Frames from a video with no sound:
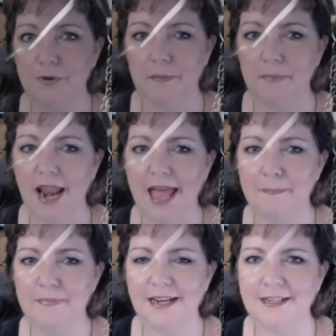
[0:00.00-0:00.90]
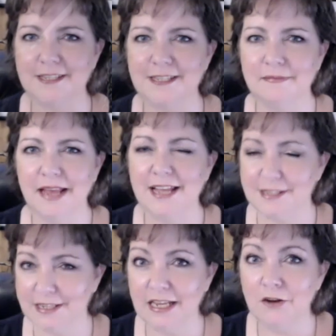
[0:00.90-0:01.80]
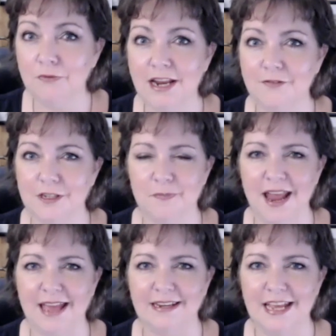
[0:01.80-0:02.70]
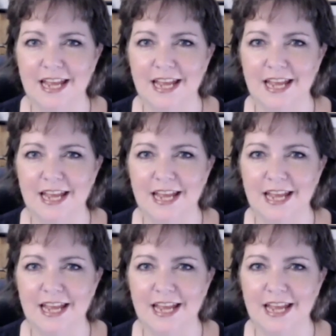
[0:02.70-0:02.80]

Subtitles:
with a plan, but it's an irrelevant plan.